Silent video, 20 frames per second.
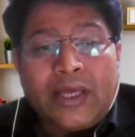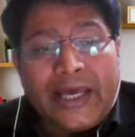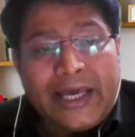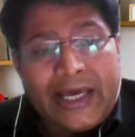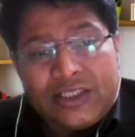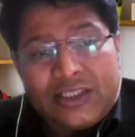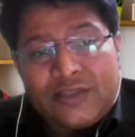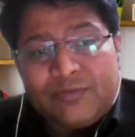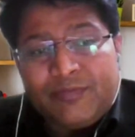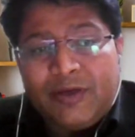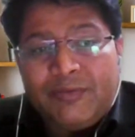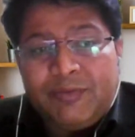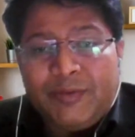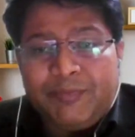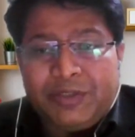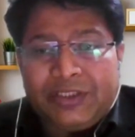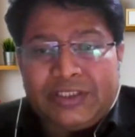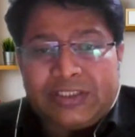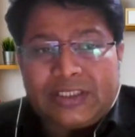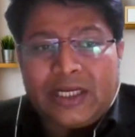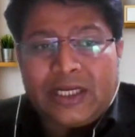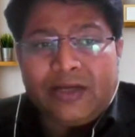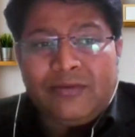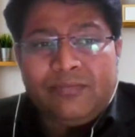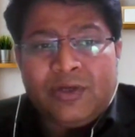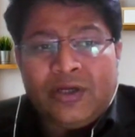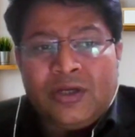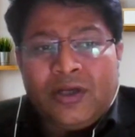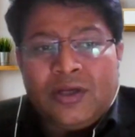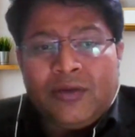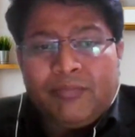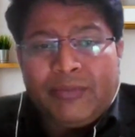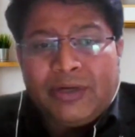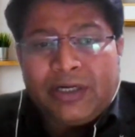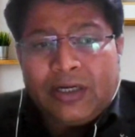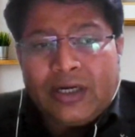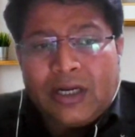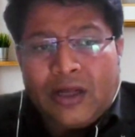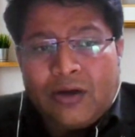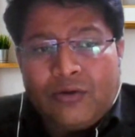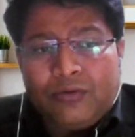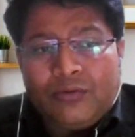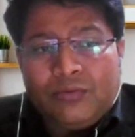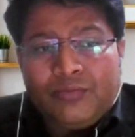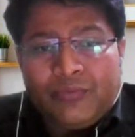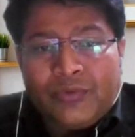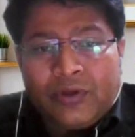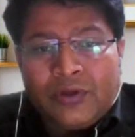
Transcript: as may be prescribed but now